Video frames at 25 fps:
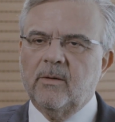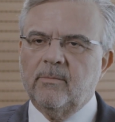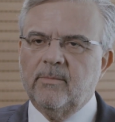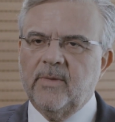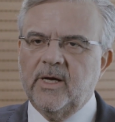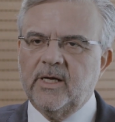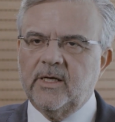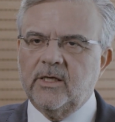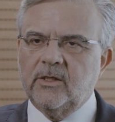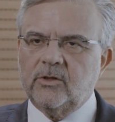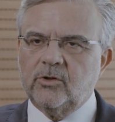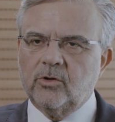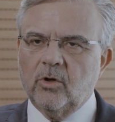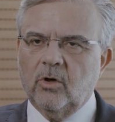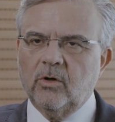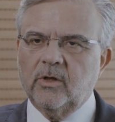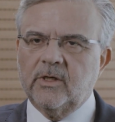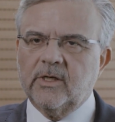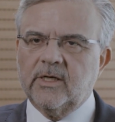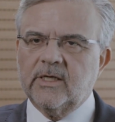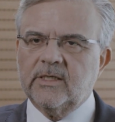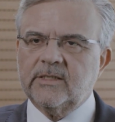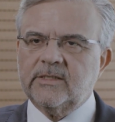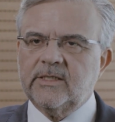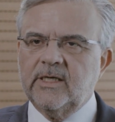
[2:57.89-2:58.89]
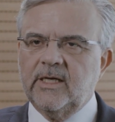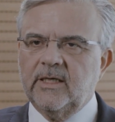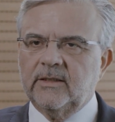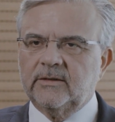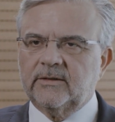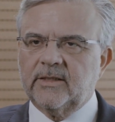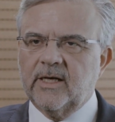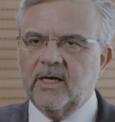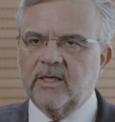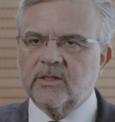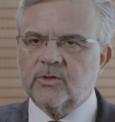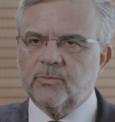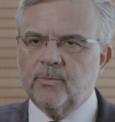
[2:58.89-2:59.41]
meritocracy,
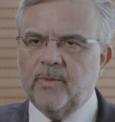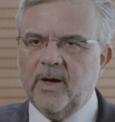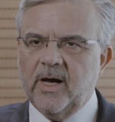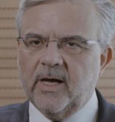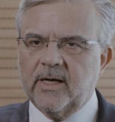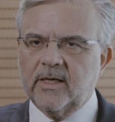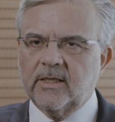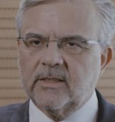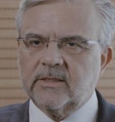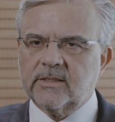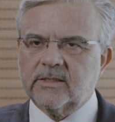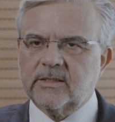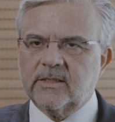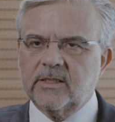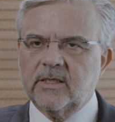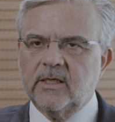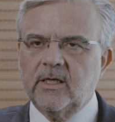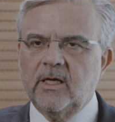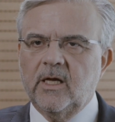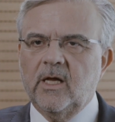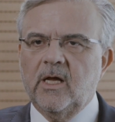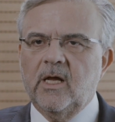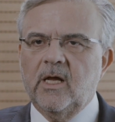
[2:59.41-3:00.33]
and transparency.